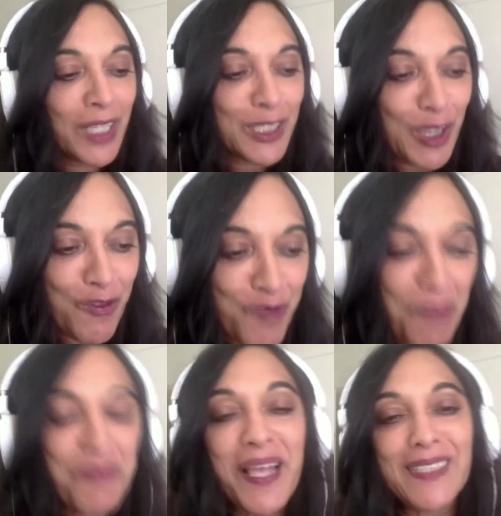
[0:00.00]
So
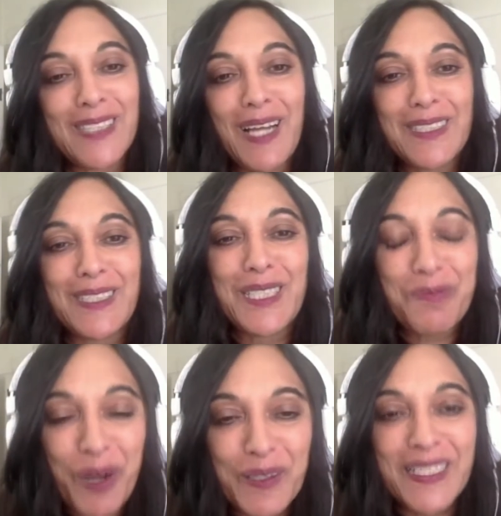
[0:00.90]
from there started this
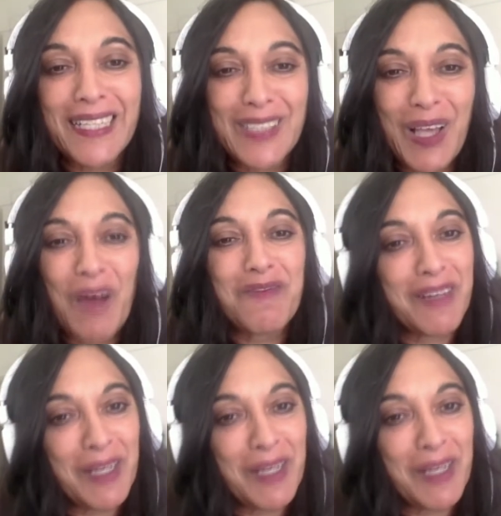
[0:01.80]
process of